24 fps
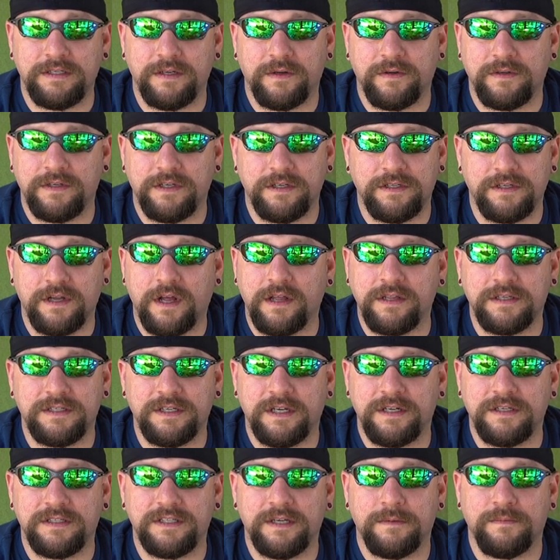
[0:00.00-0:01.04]
you know, just all of a
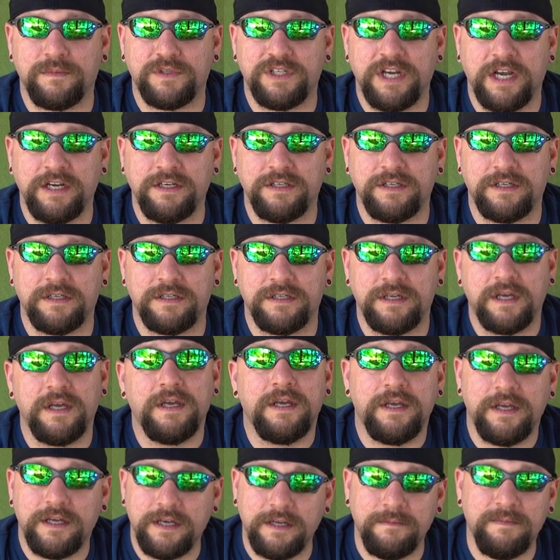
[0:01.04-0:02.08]
sudden something changes,
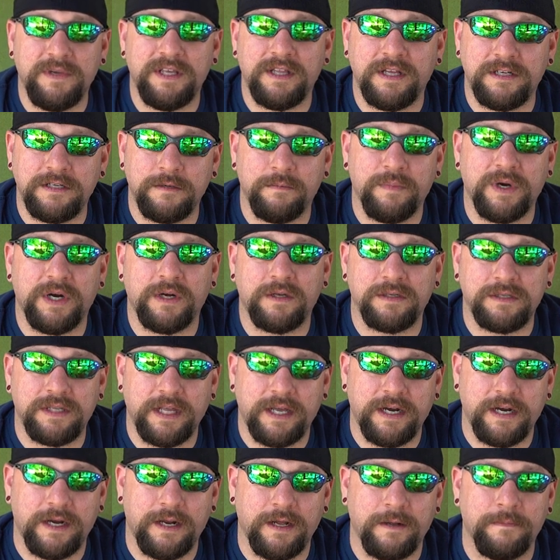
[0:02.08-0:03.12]
it could be that your barrel's
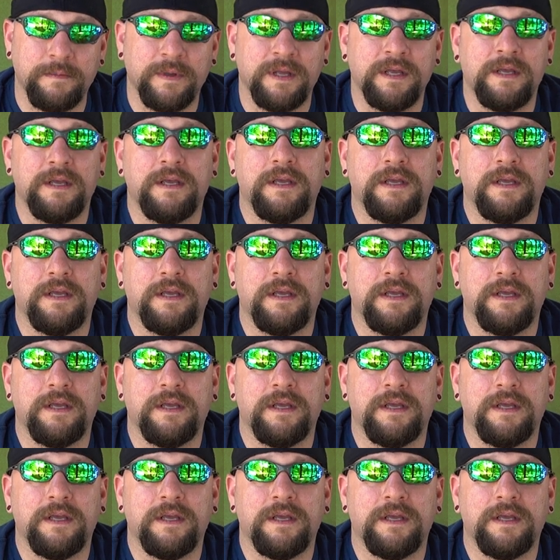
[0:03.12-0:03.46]
leaded up.